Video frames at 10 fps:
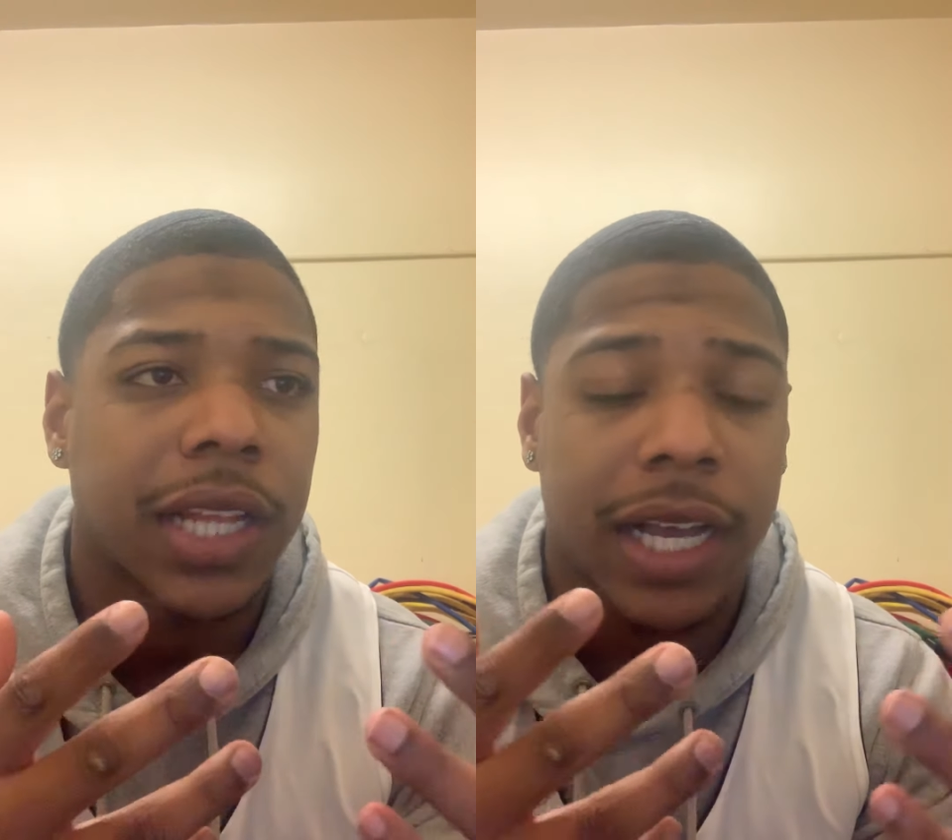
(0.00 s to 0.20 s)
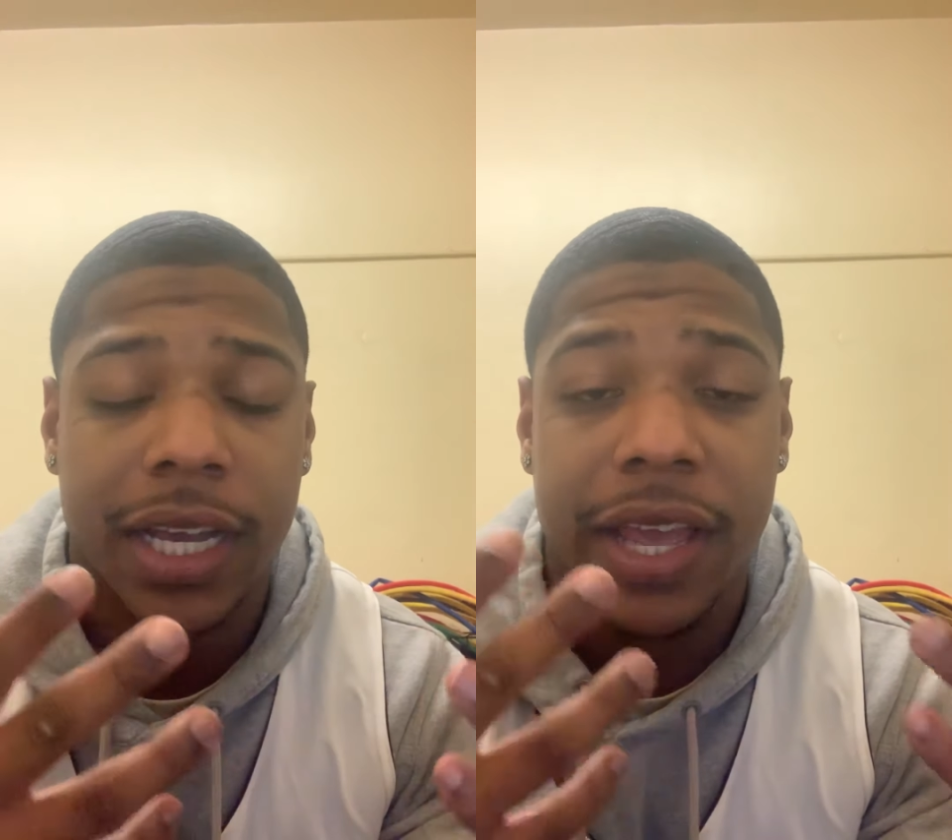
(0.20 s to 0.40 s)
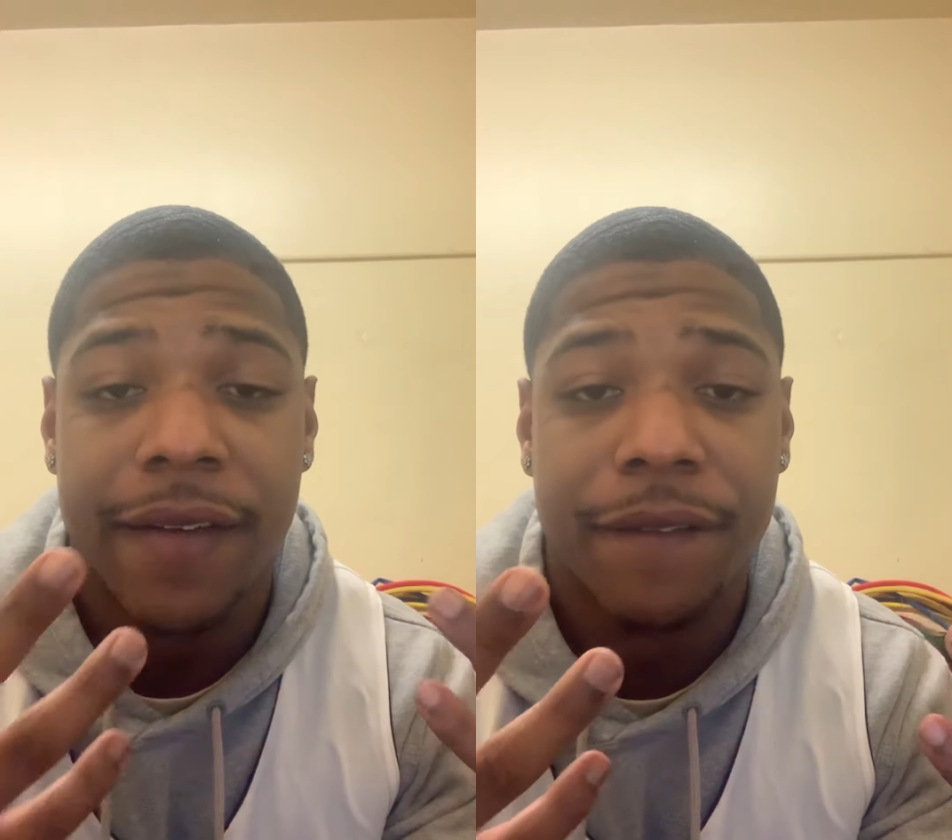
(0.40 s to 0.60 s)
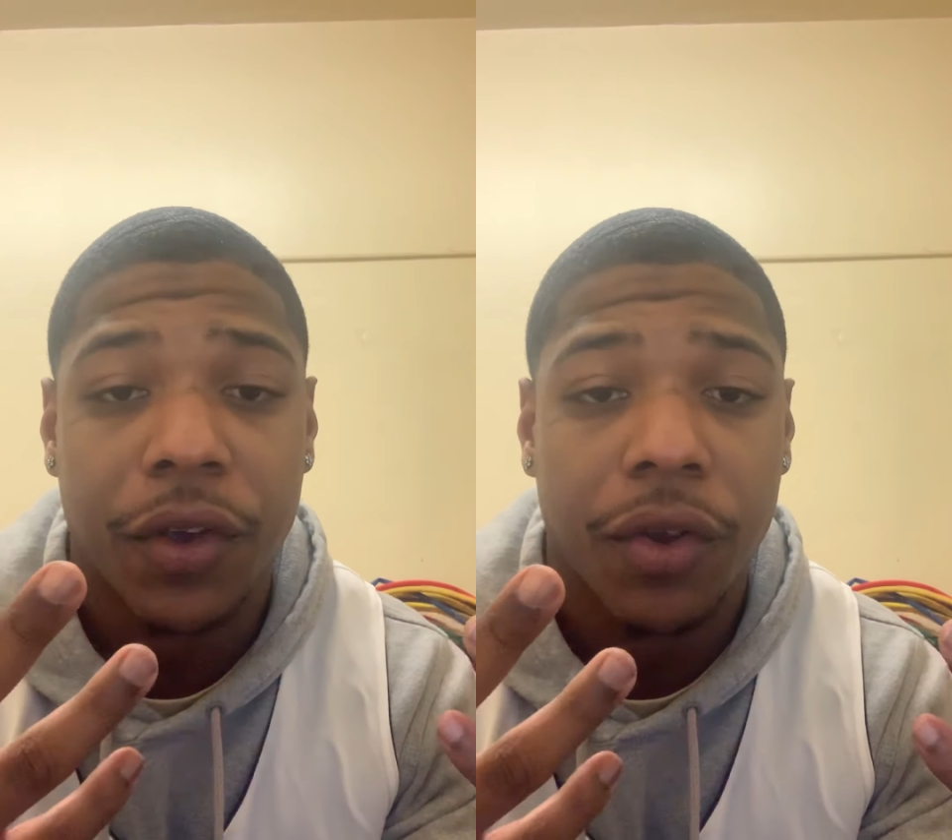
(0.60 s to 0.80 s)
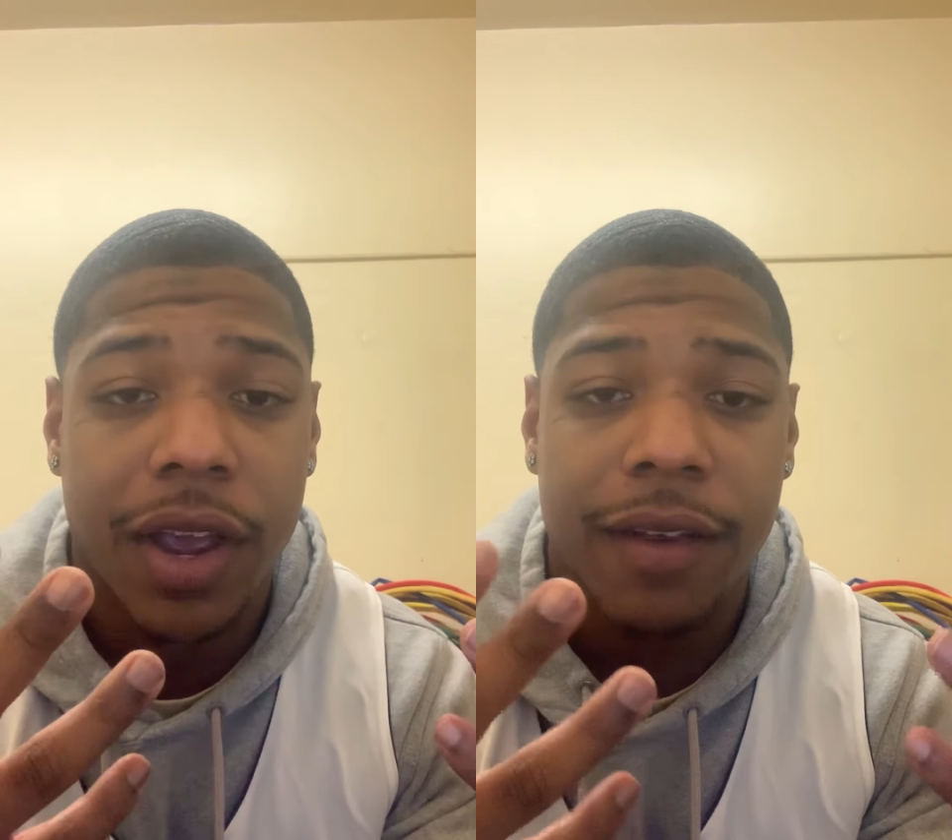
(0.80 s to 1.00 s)
like an
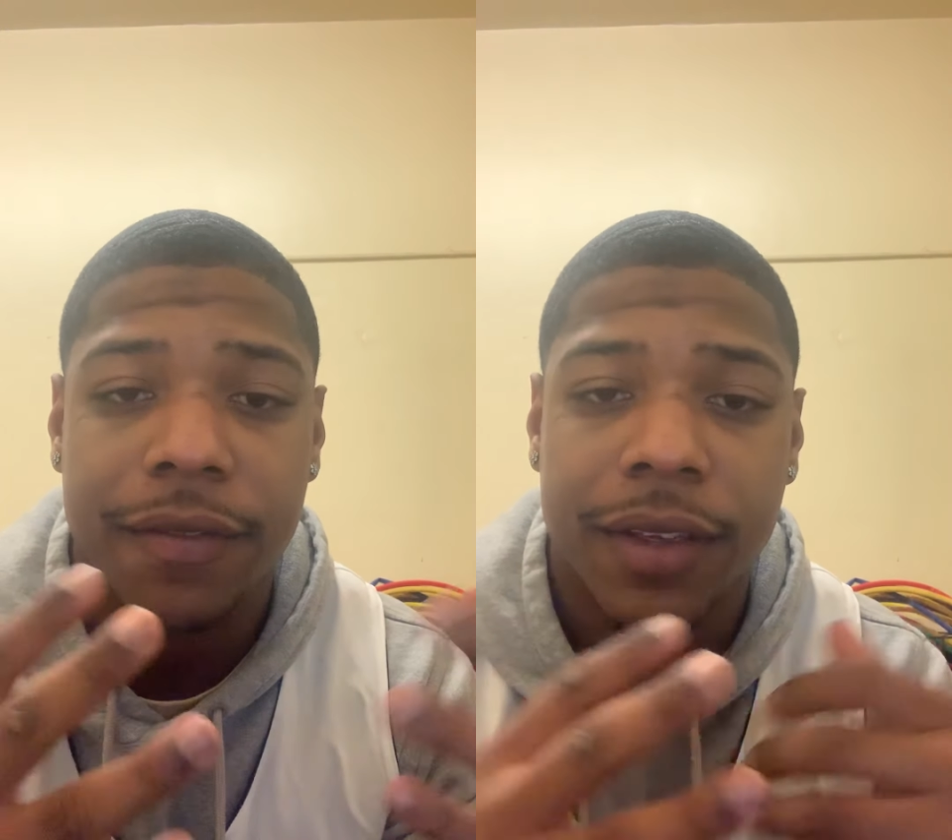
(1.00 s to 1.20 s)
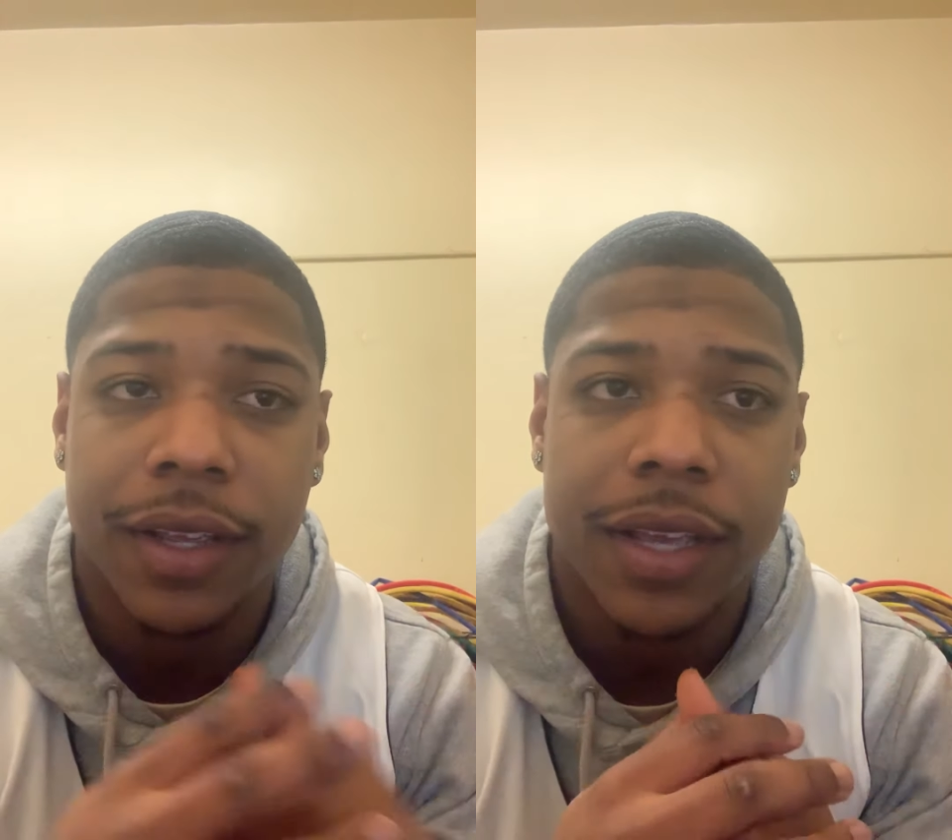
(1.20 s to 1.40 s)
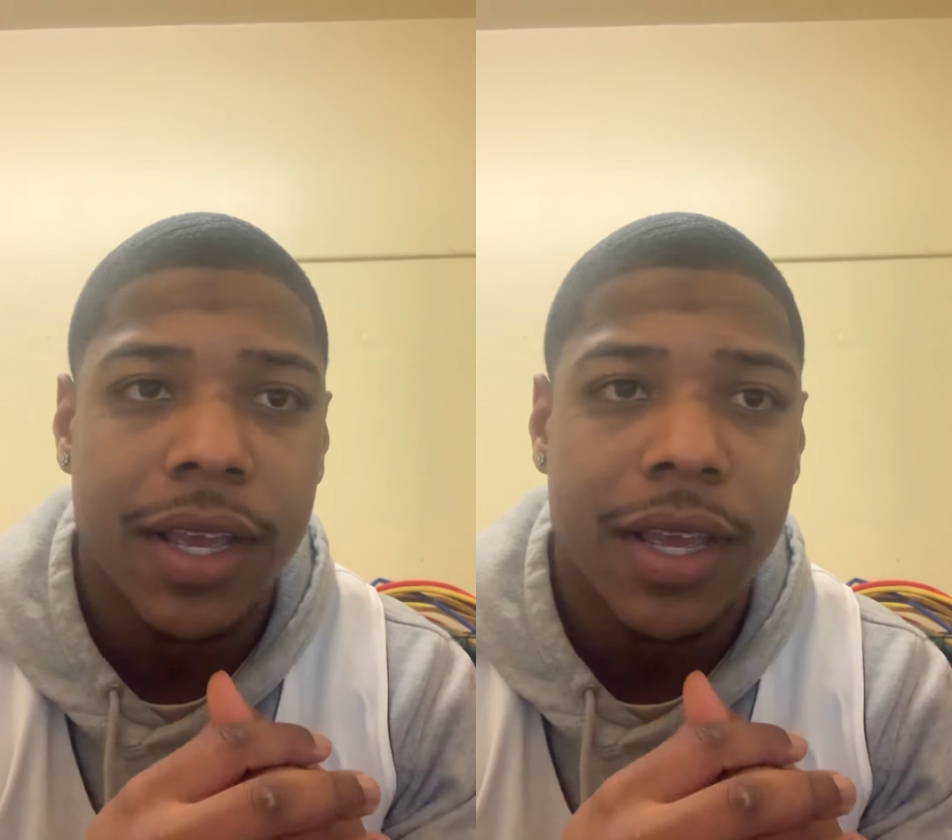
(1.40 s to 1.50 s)
infographic.